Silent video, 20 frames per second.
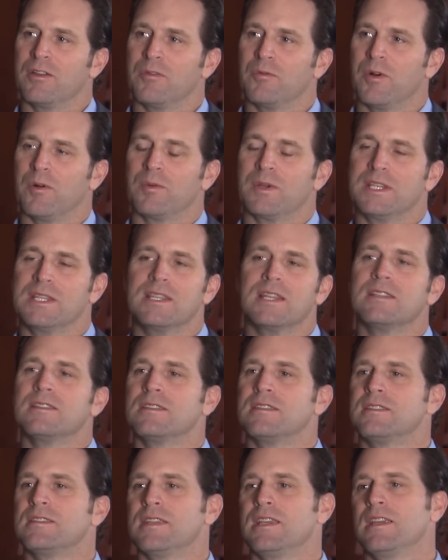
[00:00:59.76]
what we
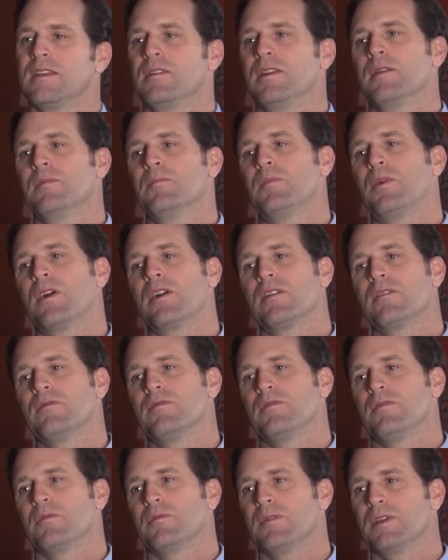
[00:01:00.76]
didn't see, and part
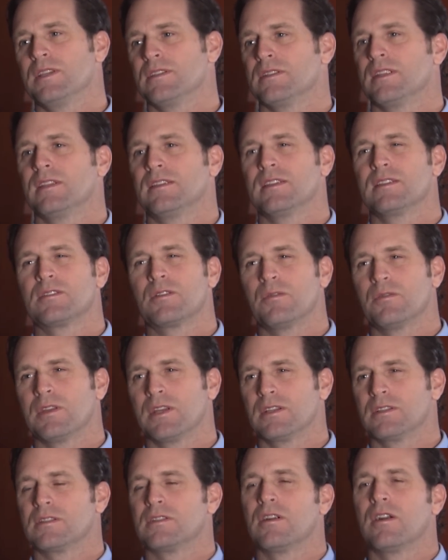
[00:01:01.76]
of the reason that this whole
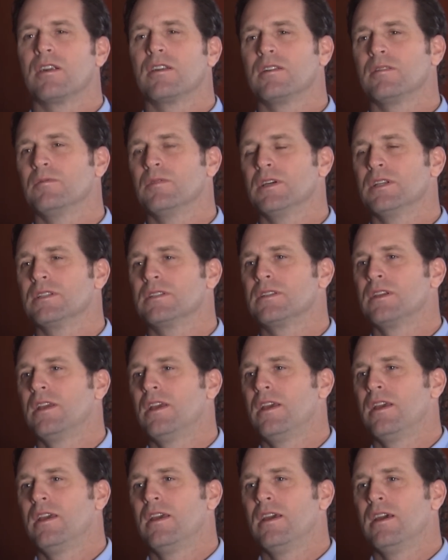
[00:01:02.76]
thing started was
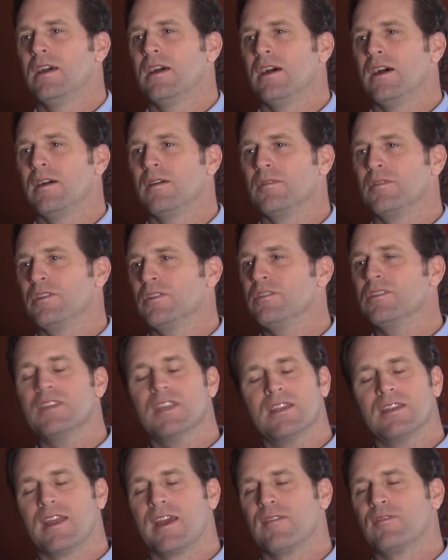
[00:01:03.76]
you
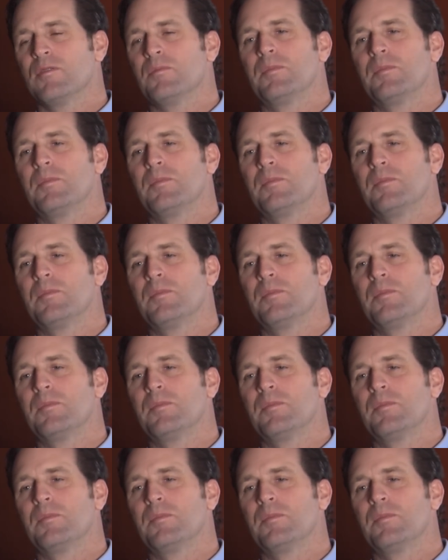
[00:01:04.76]
didn't have the